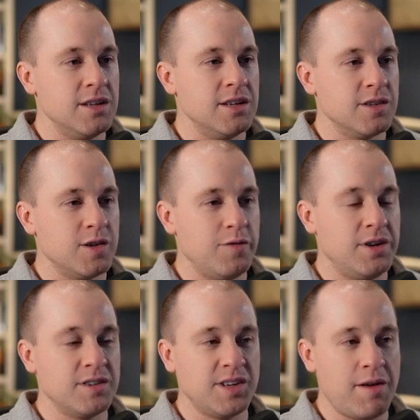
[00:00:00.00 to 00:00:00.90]
So if it
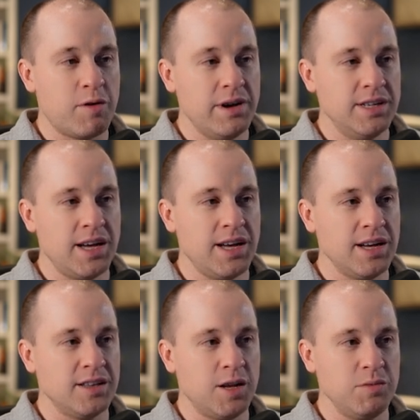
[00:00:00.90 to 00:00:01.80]
doesn't have the right
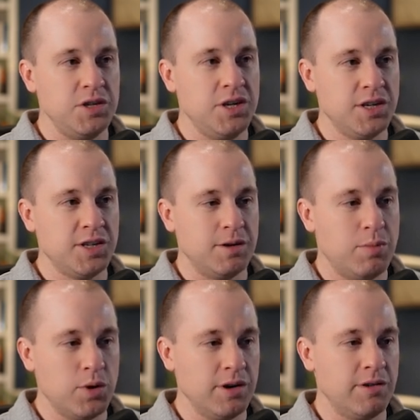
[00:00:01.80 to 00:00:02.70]
tag, then we just
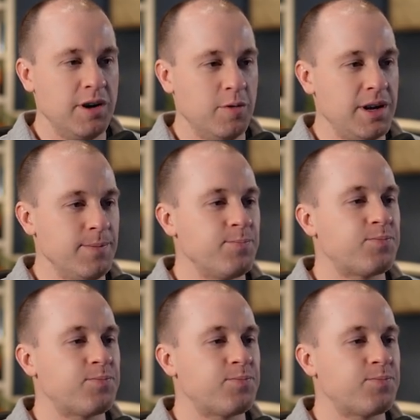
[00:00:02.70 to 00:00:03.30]
abort right away.